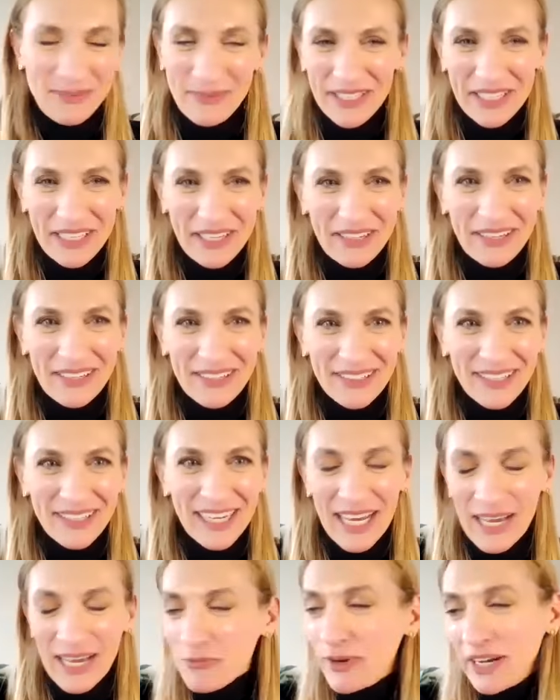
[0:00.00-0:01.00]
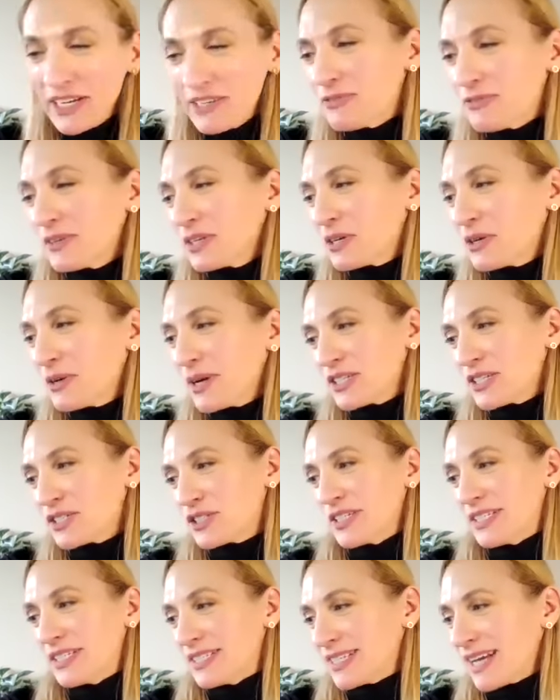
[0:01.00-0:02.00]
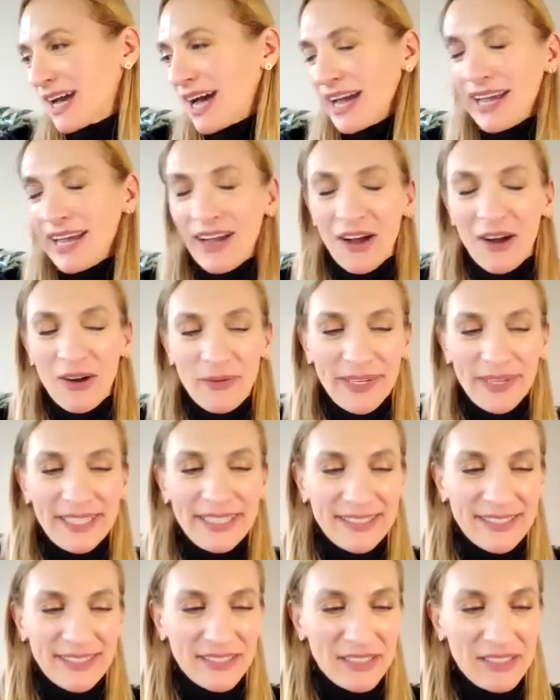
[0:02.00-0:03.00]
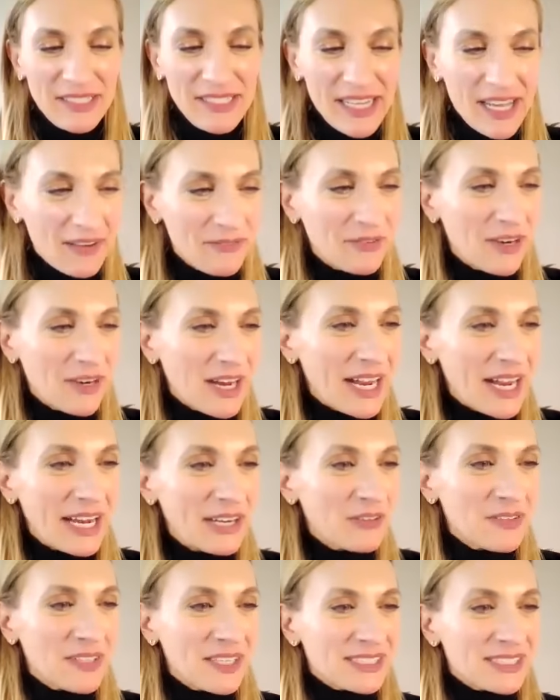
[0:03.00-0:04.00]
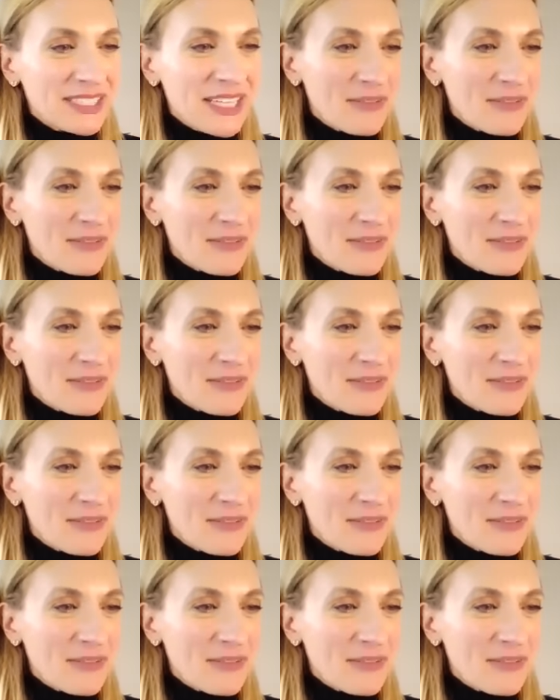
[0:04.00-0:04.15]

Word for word: to be here and I'm ready for the questions. I always never, I don't like